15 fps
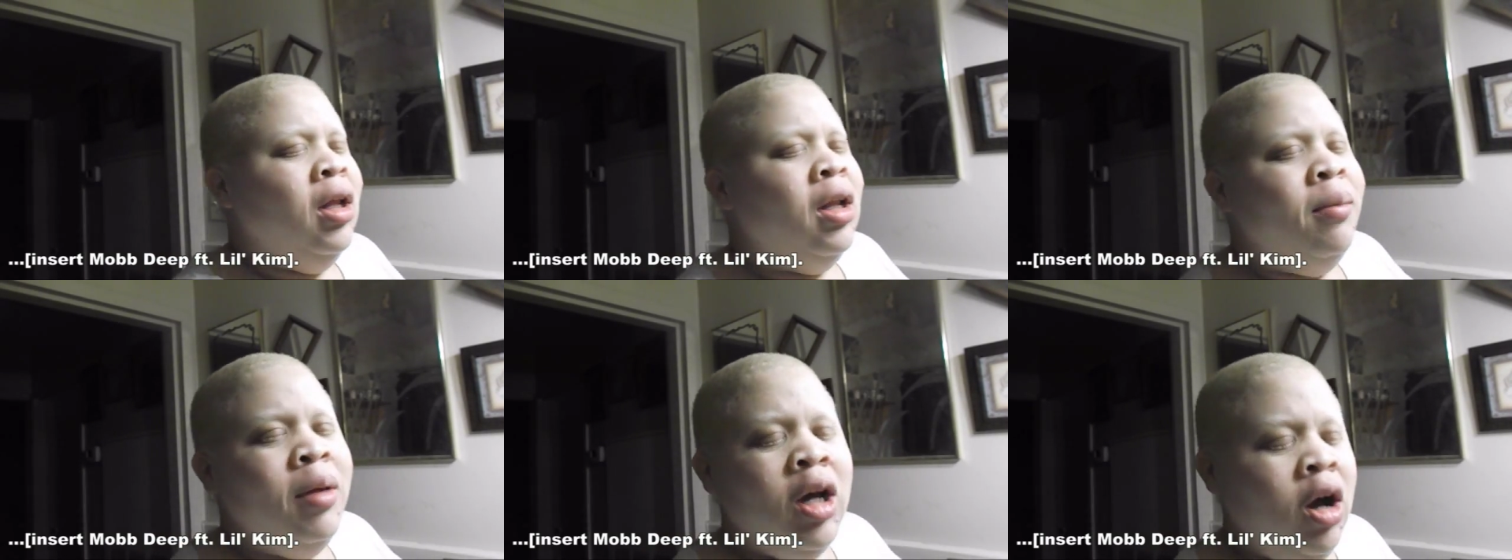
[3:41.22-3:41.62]

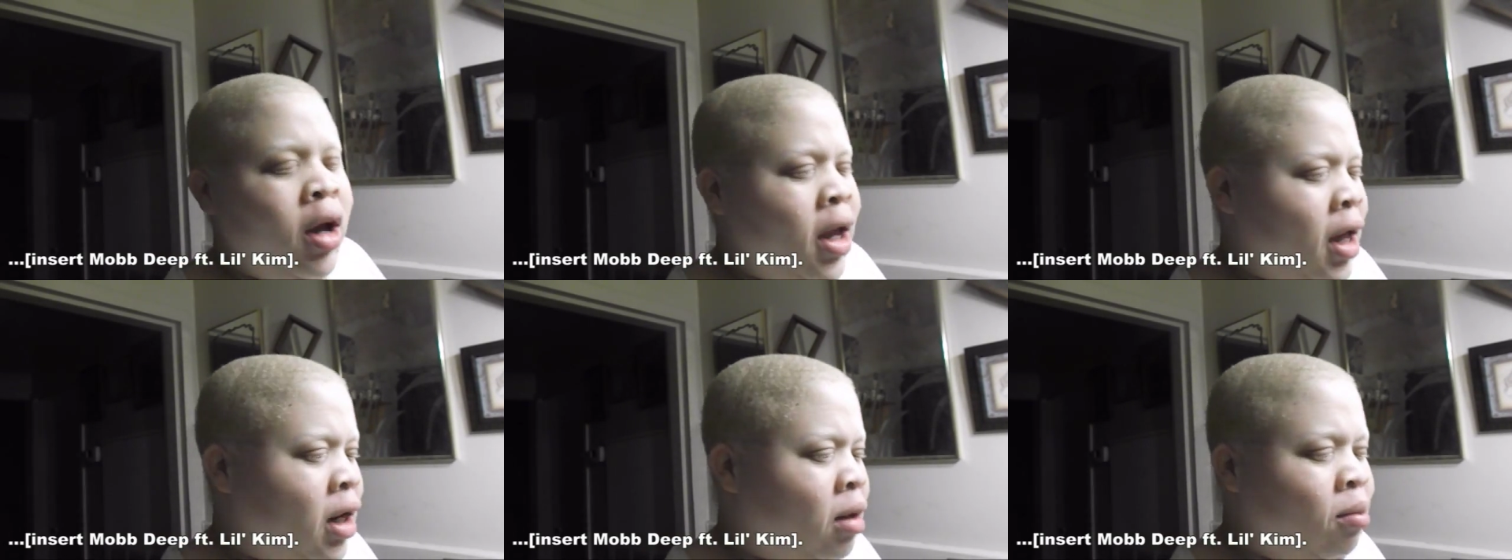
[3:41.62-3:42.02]
let me go
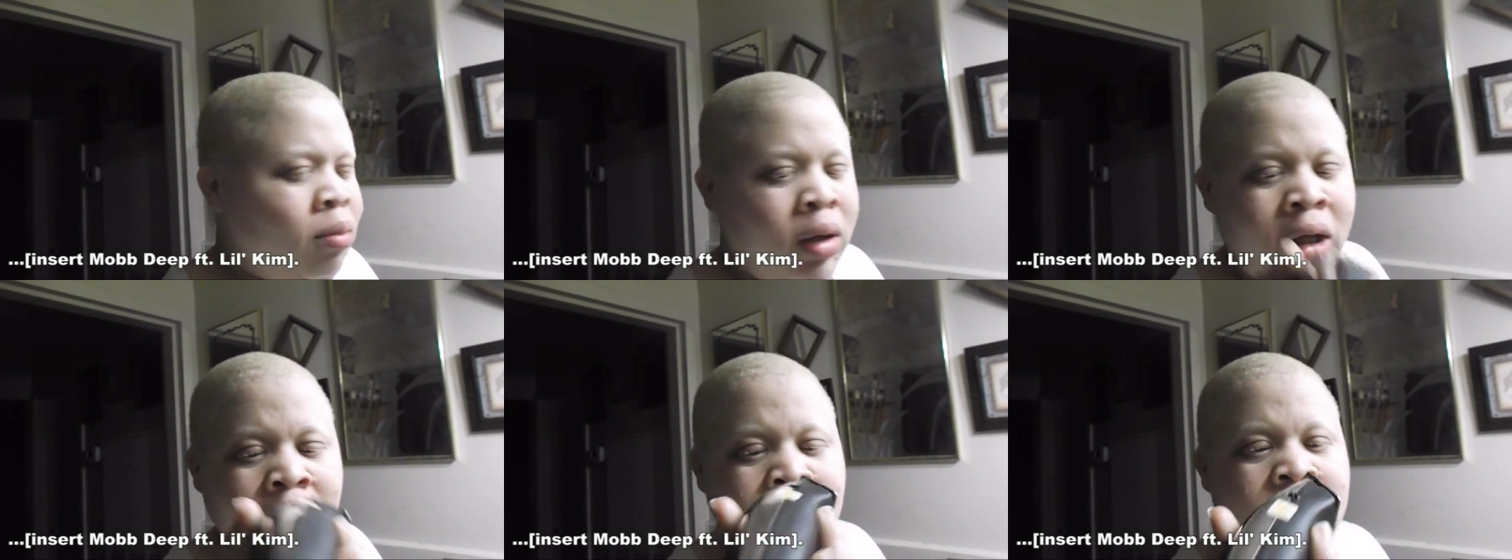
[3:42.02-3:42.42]
ahead and,
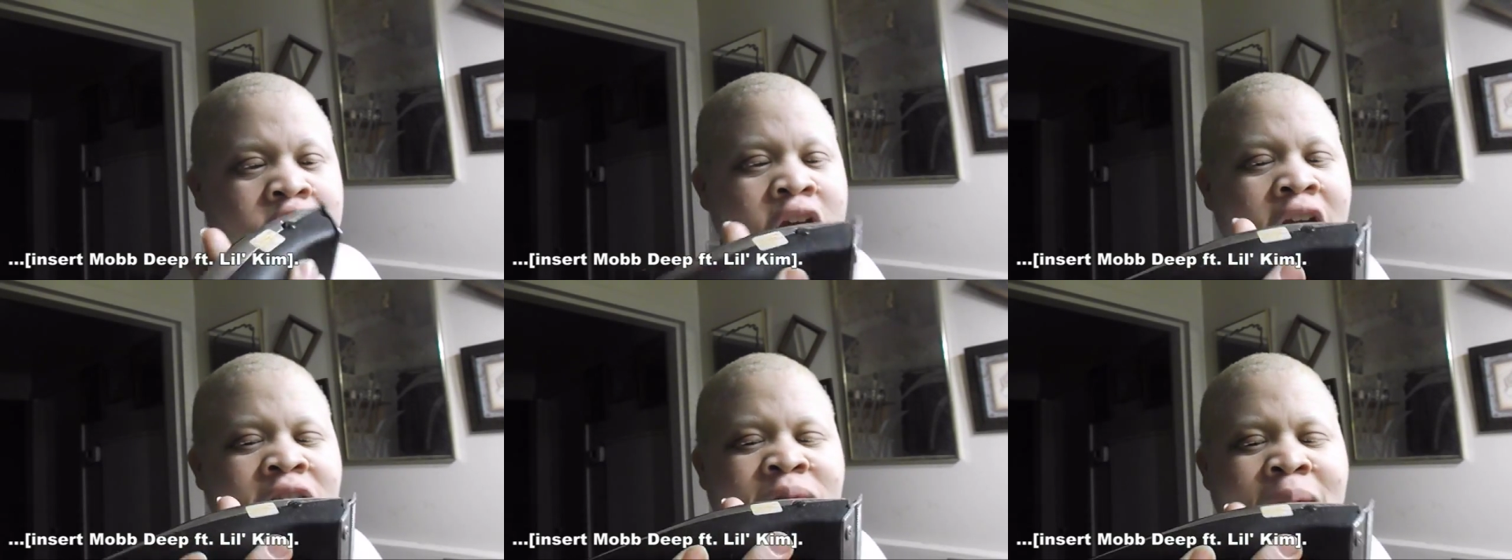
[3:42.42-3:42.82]
and
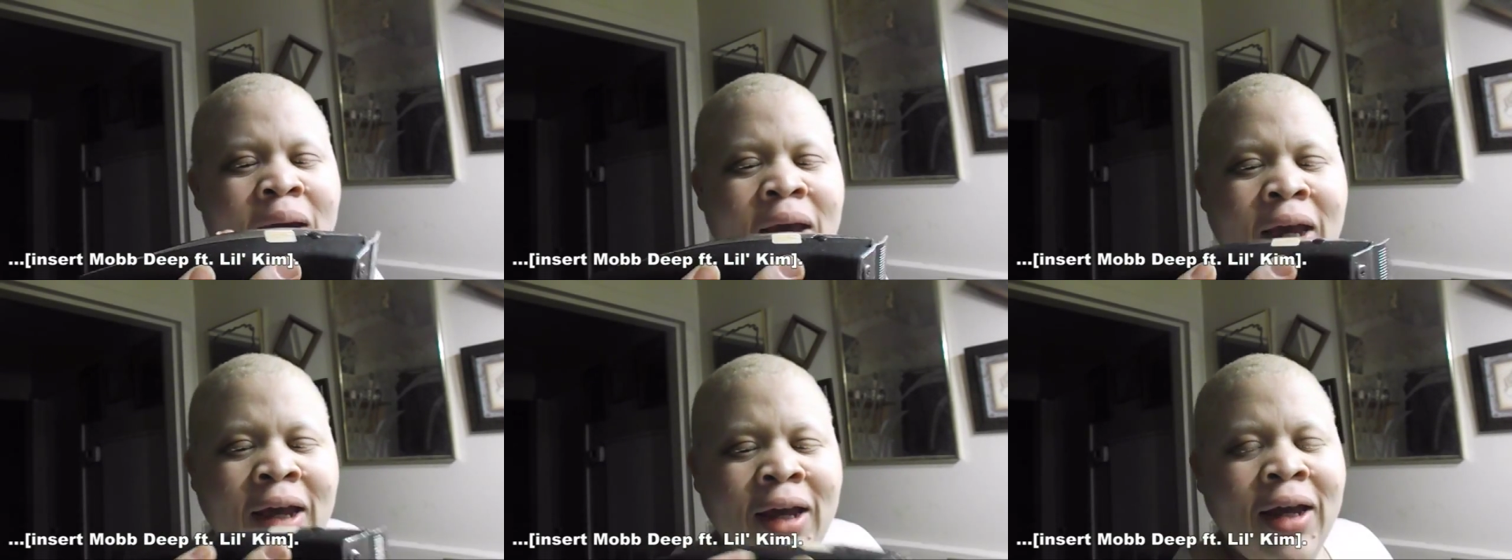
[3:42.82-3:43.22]
shave my
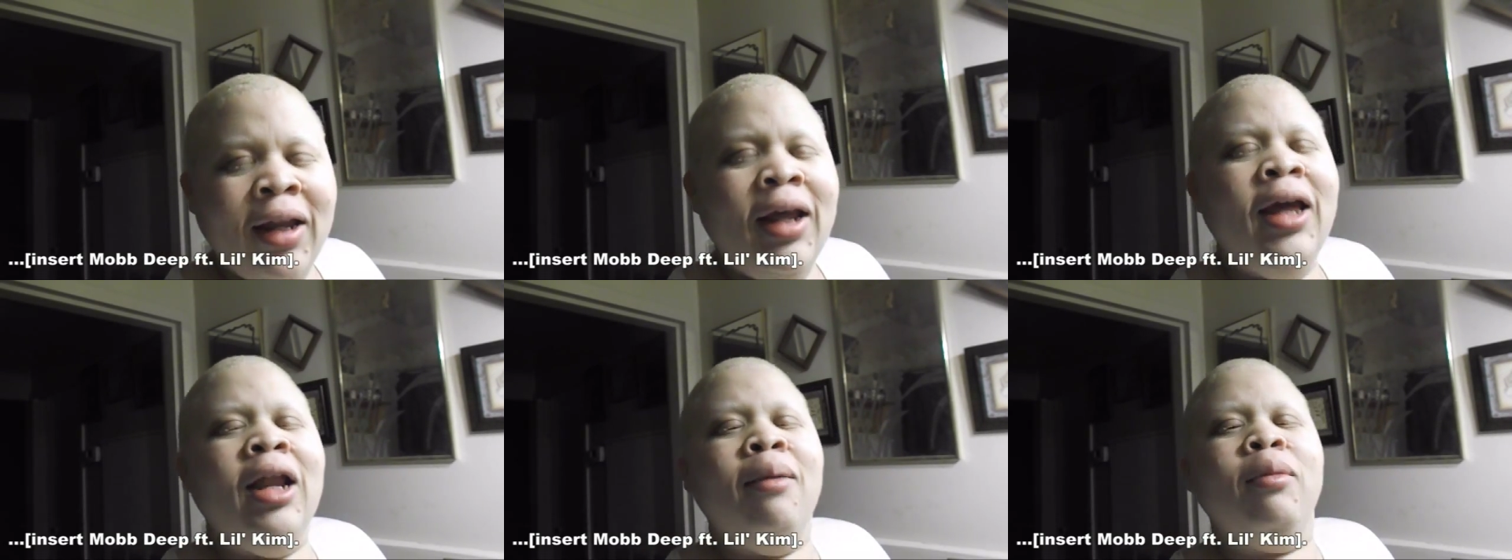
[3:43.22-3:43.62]
head,
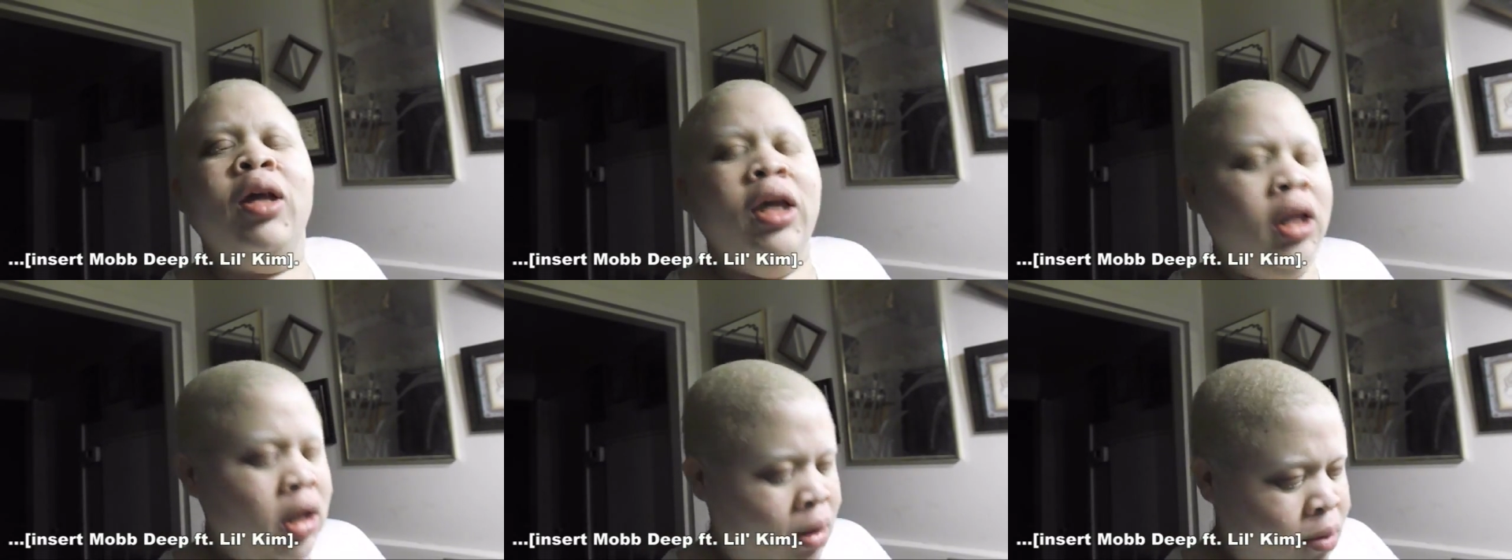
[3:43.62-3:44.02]
and I'm
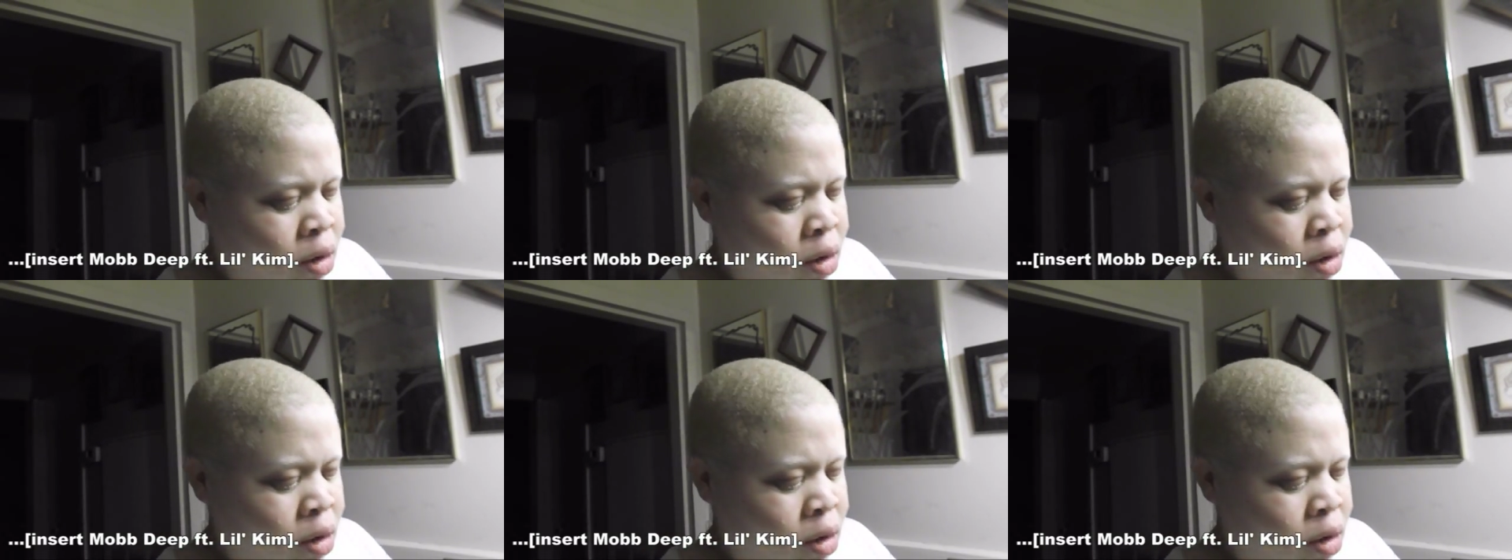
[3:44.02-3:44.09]
gonna end up.